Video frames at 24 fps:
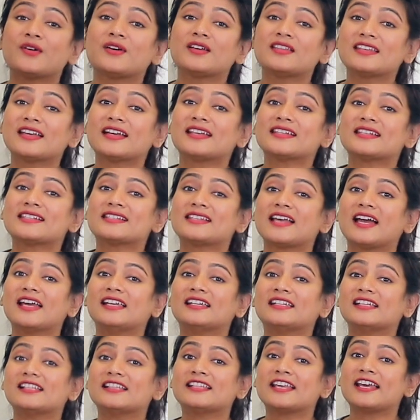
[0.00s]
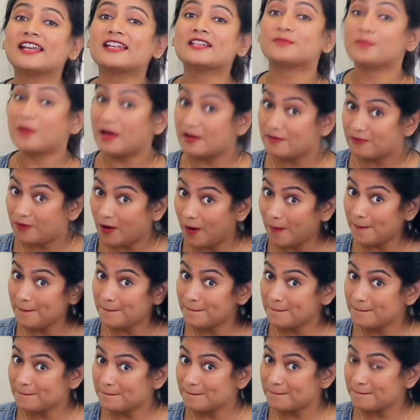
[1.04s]
you on the other side. Till then, it's bye from
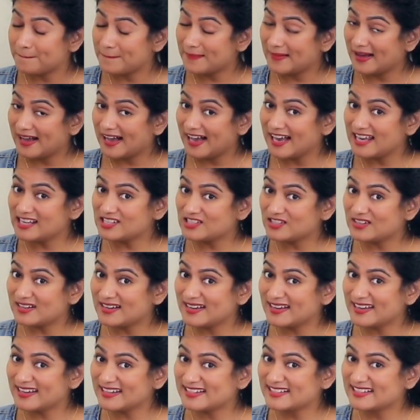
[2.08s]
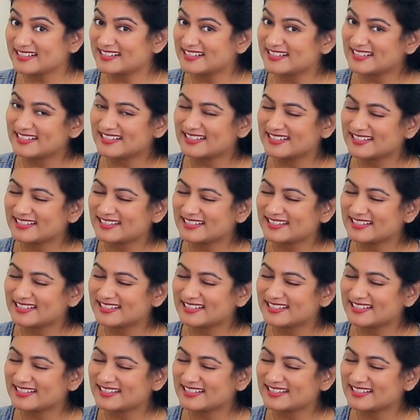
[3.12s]
Ashtrixx.